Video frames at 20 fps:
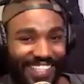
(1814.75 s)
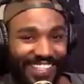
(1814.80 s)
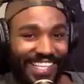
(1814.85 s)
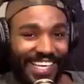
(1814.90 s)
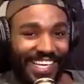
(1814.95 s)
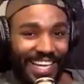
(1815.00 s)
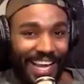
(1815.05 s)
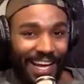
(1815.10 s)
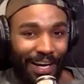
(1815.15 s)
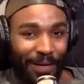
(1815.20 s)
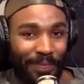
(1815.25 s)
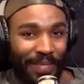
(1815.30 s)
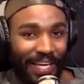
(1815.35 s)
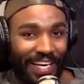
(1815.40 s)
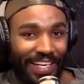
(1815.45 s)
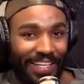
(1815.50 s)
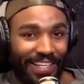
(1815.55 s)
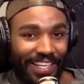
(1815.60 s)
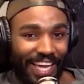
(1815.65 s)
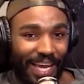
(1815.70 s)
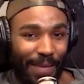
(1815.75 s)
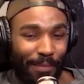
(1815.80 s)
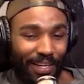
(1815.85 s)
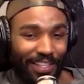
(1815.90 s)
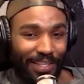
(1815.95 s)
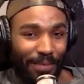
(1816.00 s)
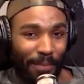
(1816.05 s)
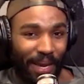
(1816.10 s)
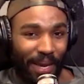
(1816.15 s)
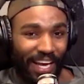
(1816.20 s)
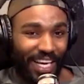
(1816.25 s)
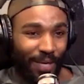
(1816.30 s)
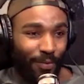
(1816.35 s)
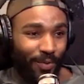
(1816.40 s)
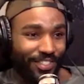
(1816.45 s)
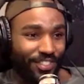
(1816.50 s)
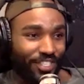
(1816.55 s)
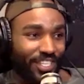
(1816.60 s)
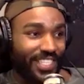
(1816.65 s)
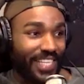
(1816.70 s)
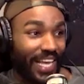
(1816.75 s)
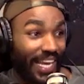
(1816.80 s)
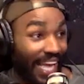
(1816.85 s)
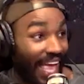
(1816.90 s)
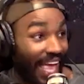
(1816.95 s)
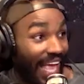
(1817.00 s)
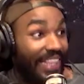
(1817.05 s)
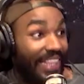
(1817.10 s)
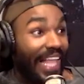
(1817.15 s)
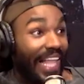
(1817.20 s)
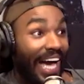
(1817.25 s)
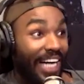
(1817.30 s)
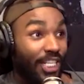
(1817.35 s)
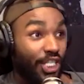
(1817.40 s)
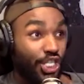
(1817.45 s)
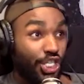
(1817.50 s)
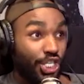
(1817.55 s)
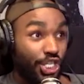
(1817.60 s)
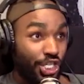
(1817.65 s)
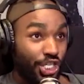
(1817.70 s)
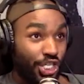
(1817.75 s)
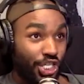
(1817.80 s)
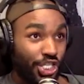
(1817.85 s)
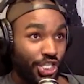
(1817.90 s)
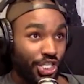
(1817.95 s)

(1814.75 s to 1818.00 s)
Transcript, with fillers: it didn't things. help that he came on the mic and was just like, lush